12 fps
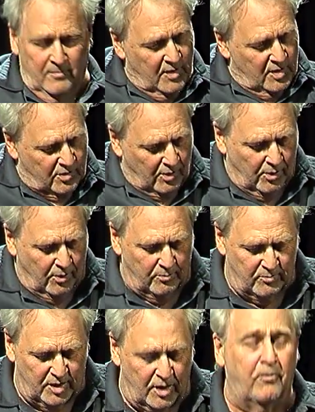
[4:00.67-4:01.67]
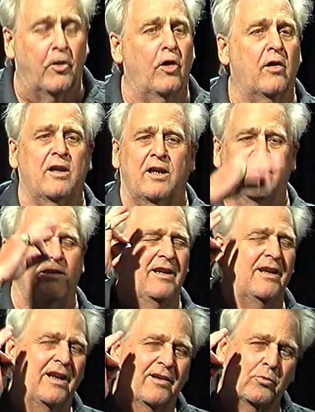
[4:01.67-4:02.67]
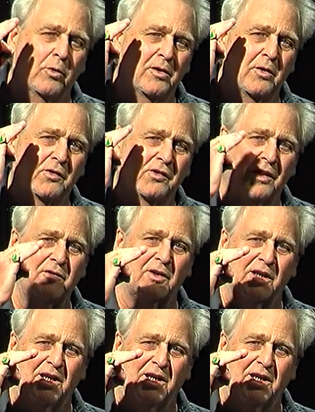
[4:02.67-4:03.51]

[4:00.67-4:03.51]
So you've heard it. It's one of those things that